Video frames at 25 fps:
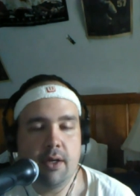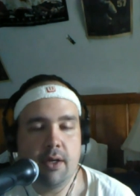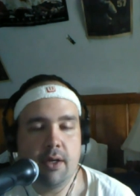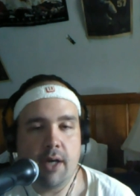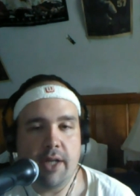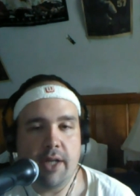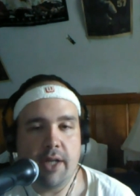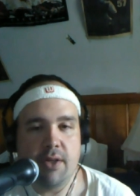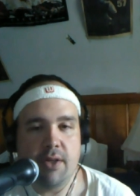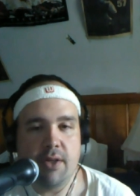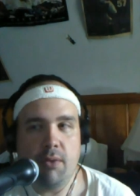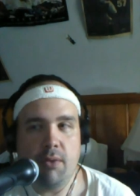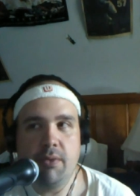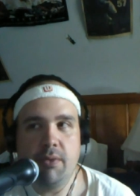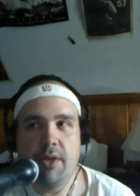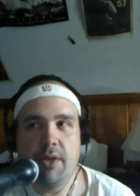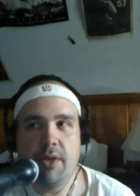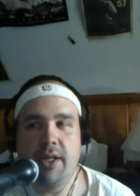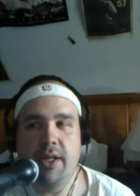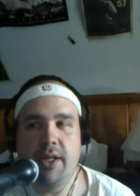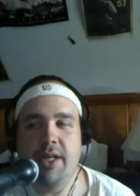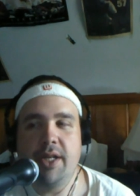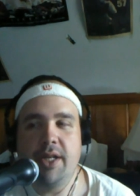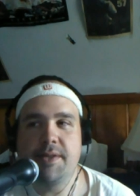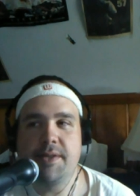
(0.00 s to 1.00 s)
I don't
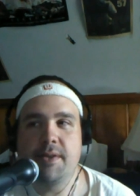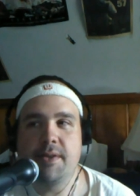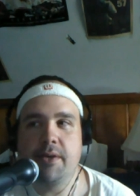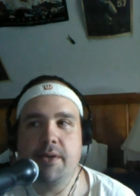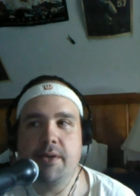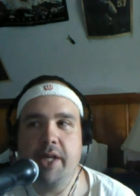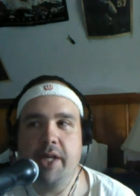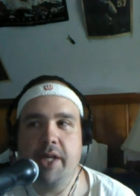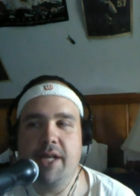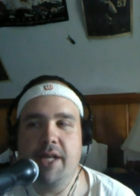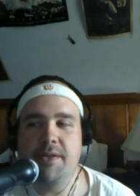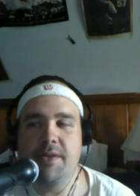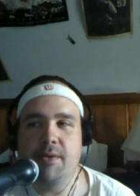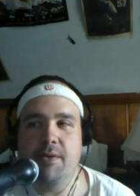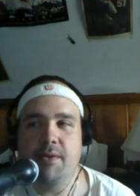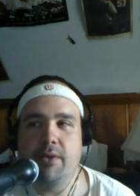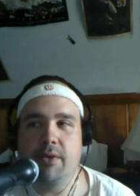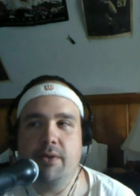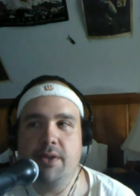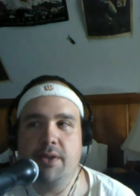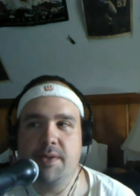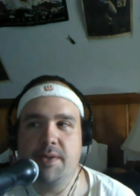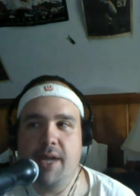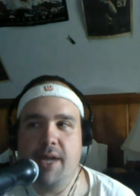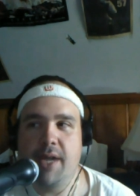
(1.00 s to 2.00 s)
think that song is
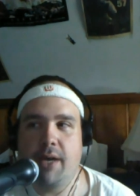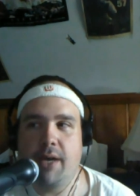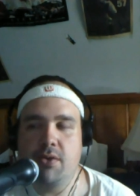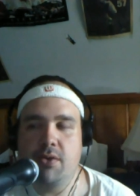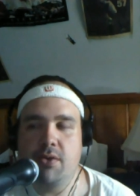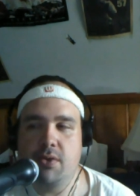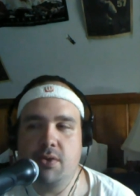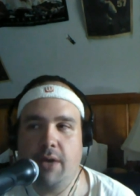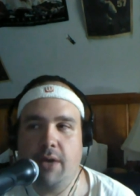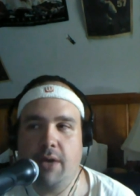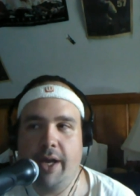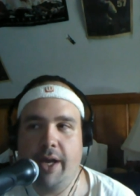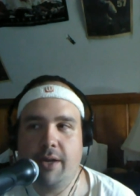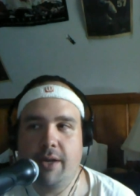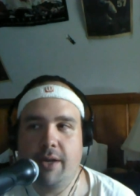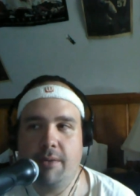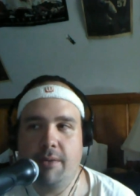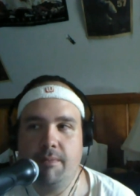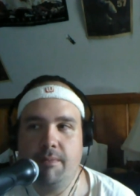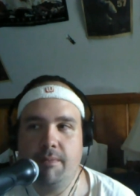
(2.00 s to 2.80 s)
on the soundtrack.